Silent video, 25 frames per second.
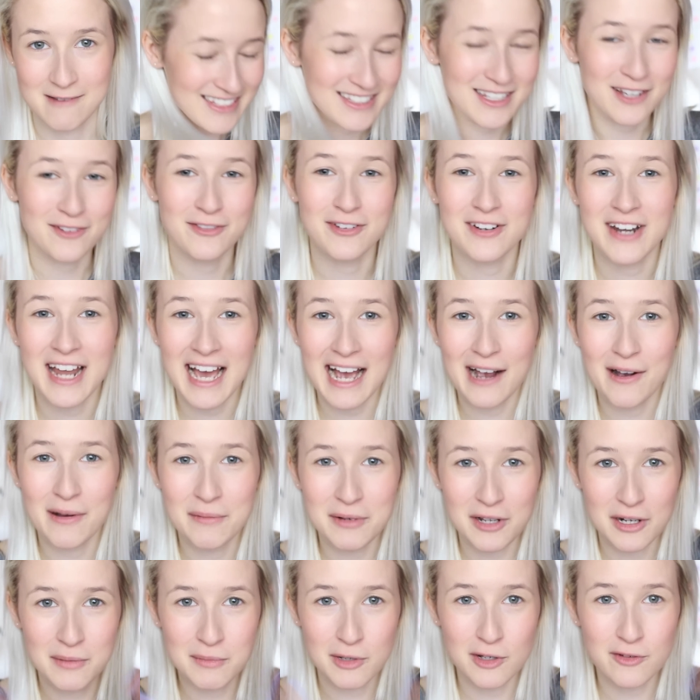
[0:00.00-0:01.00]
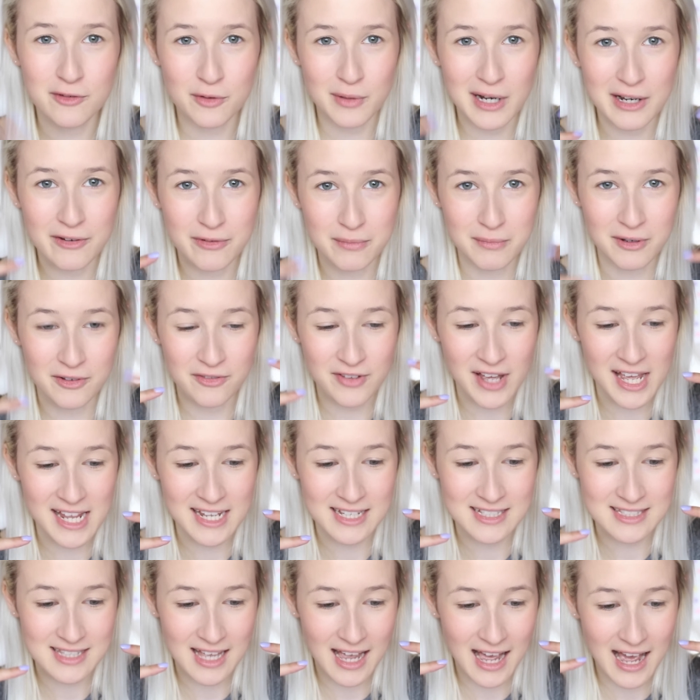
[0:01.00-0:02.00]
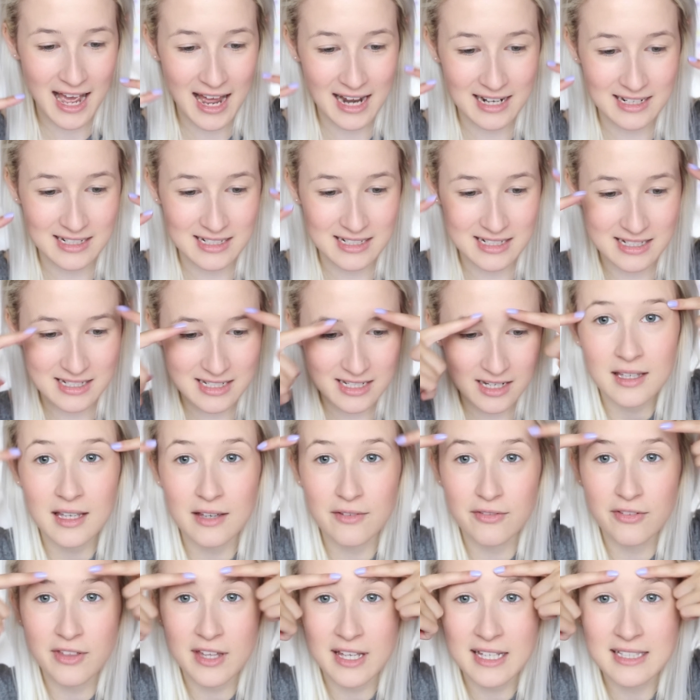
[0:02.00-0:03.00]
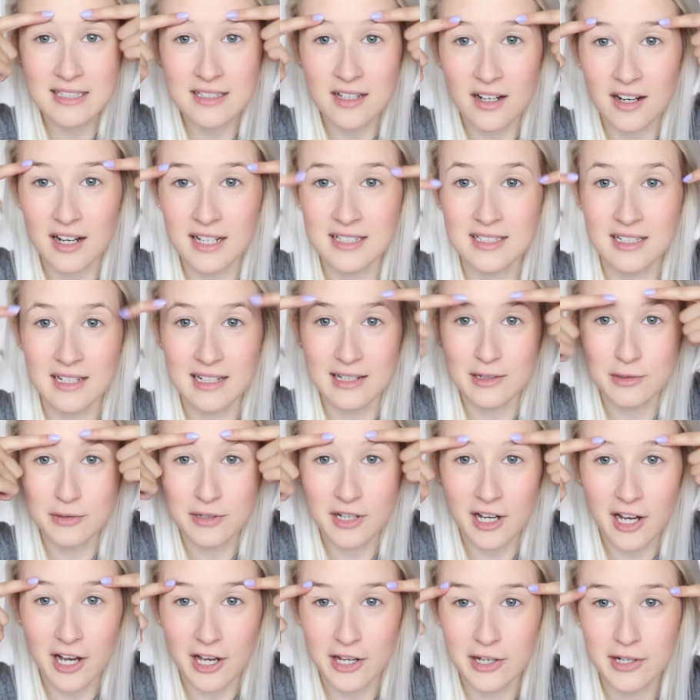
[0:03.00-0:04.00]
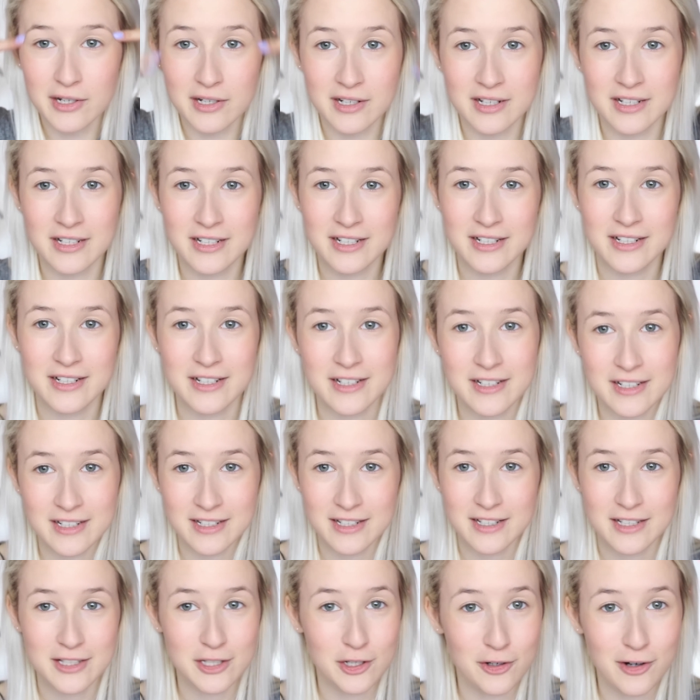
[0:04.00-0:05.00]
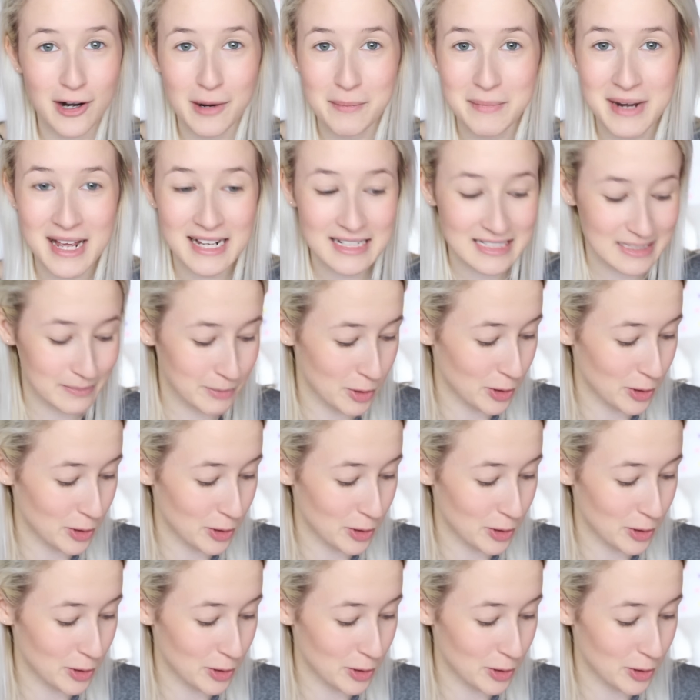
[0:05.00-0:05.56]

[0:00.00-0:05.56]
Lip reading: So for now, I'm going to move away from my face and give these guys a little go. You're up next,